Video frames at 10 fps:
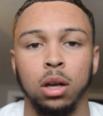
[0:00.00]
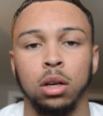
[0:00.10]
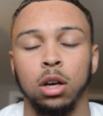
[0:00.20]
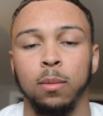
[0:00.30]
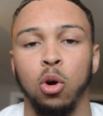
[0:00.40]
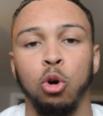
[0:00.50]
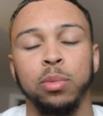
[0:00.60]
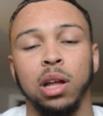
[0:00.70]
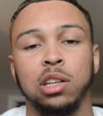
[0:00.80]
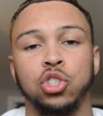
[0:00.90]
Hope
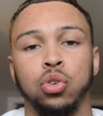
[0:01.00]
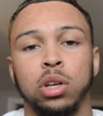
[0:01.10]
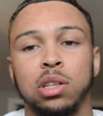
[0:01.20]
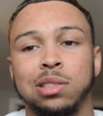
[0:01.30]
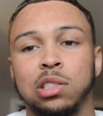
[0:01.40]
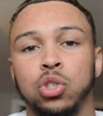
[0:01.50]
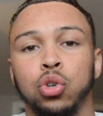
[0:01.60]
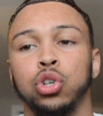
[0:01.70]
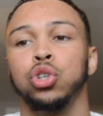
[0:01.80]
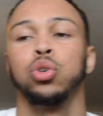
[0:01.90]
y'all enjoyed this
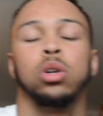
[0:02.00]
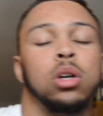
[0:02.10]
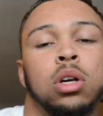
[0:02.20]
tutorial.